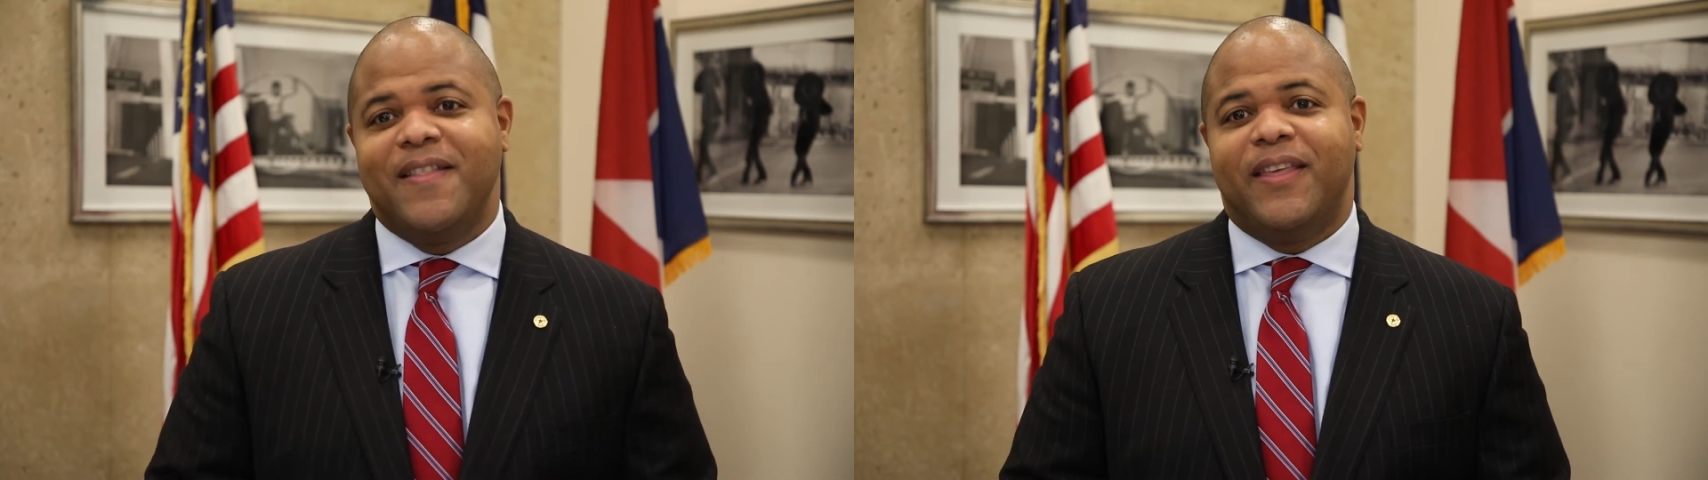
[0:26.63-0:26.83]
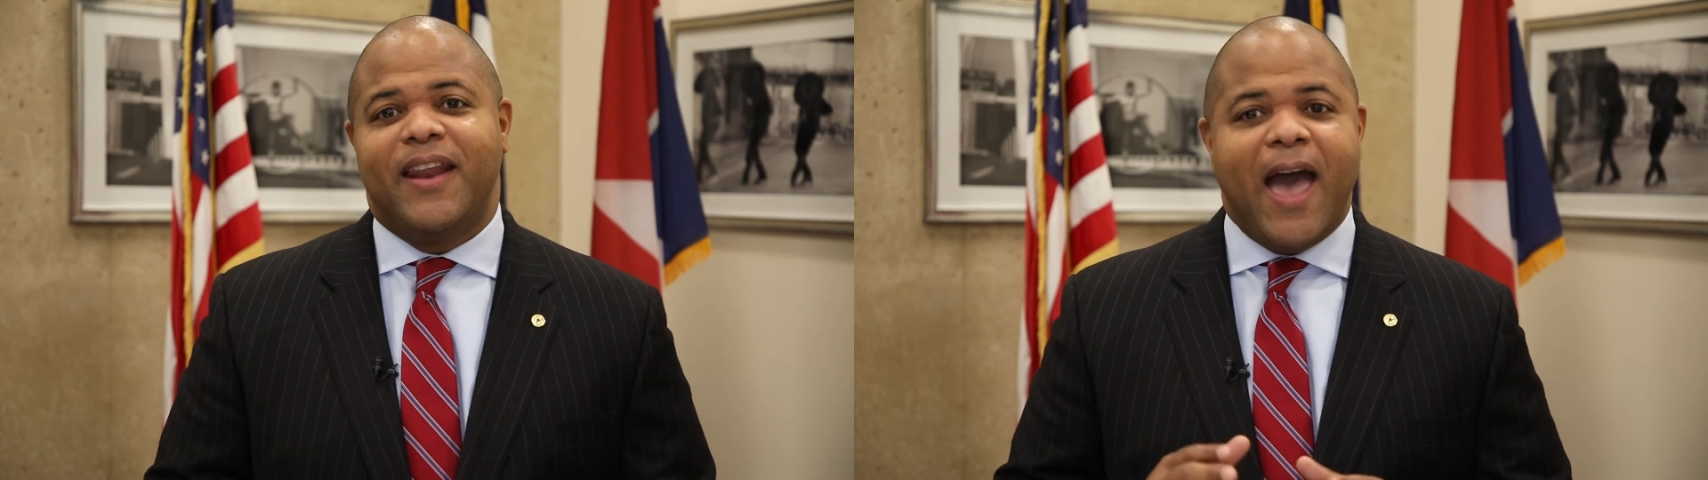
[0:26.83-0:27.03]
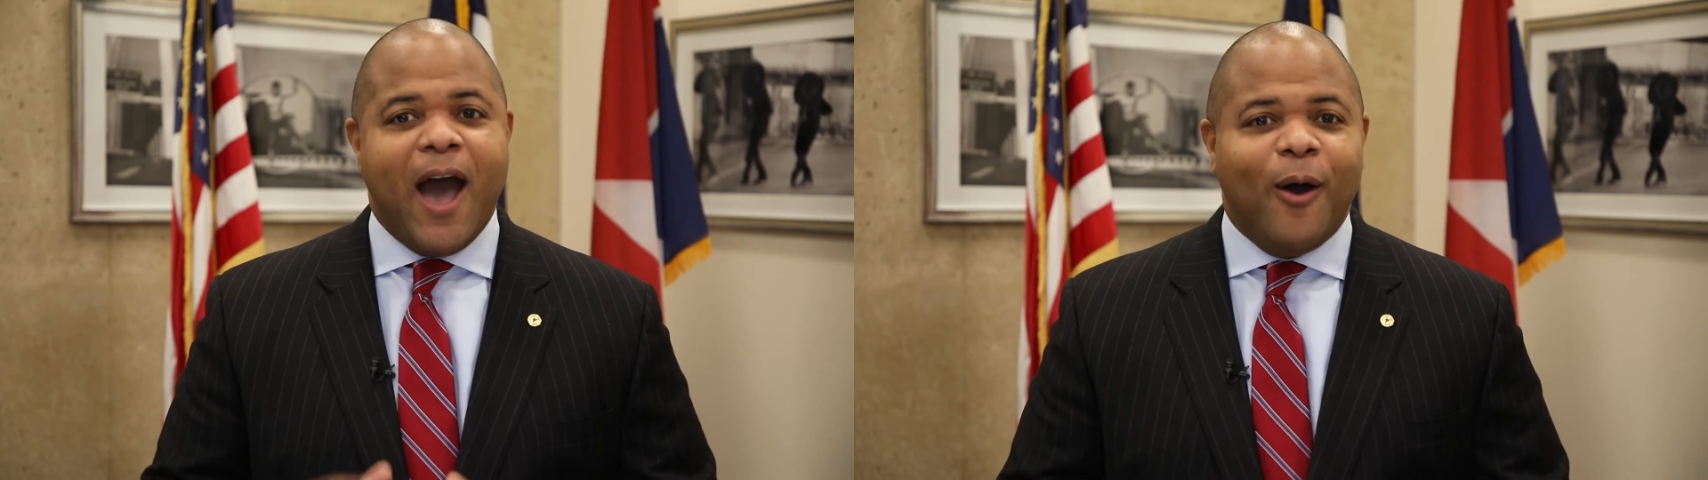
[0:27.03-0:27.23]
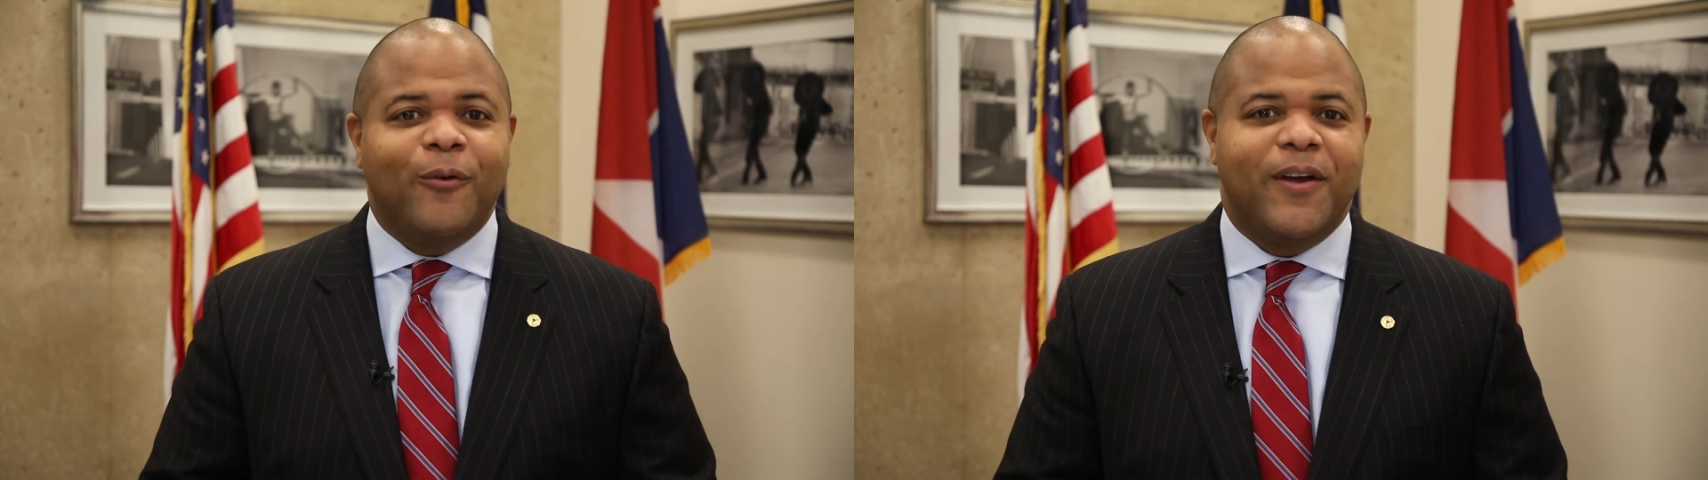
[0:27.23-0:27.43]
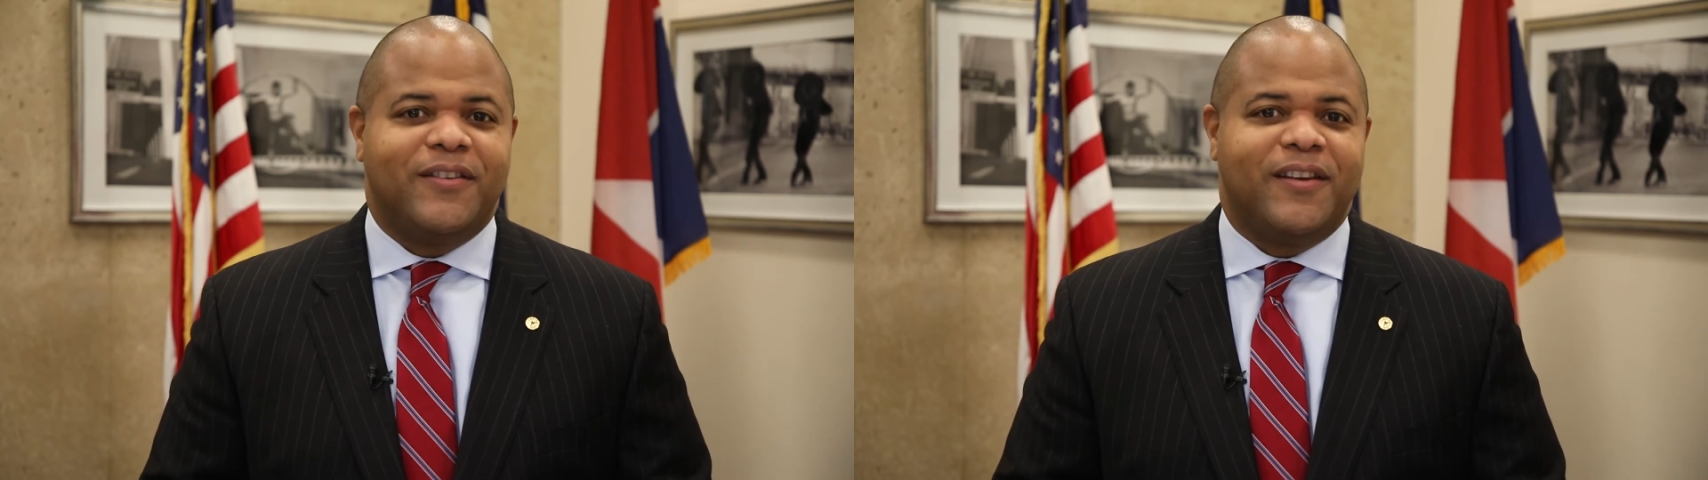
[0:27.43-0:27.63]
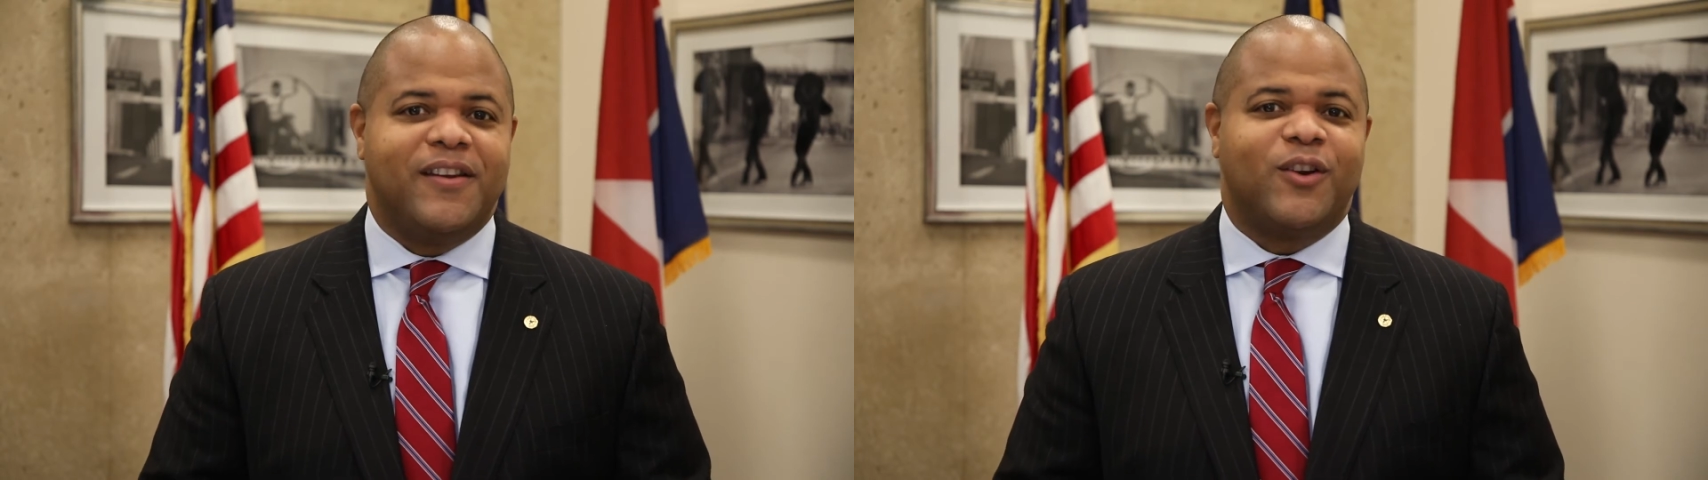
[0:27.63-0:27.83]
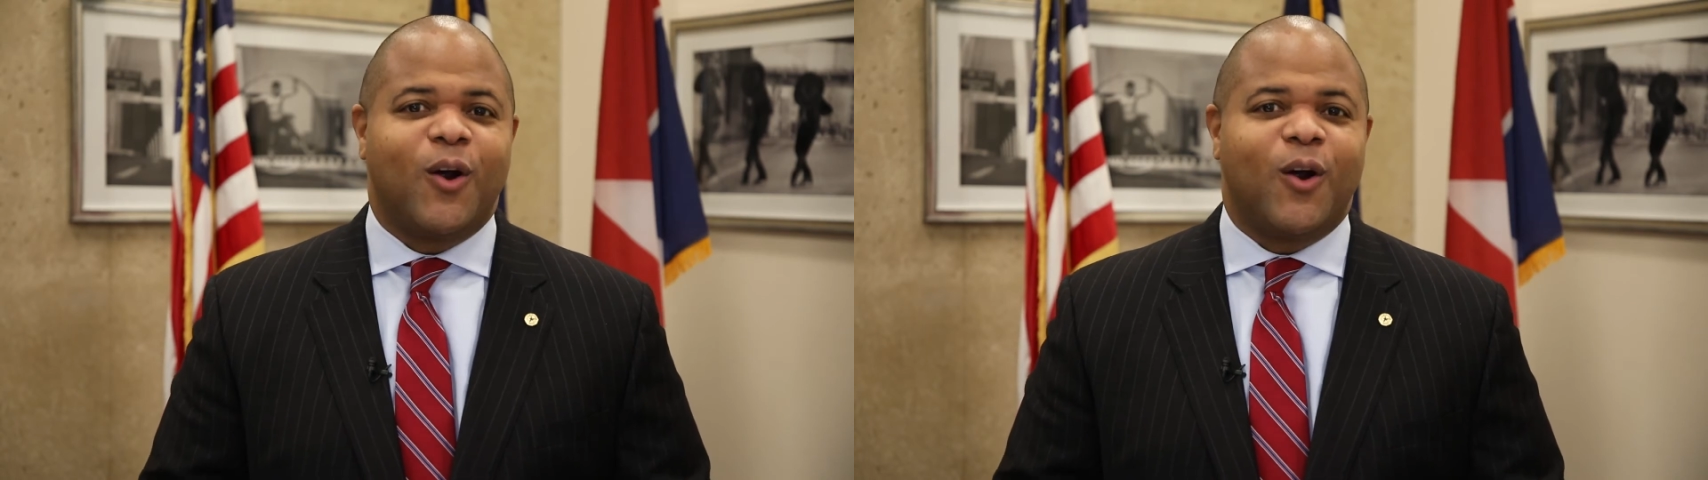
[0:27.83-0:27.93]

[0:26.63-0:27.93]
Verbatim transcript: that our residents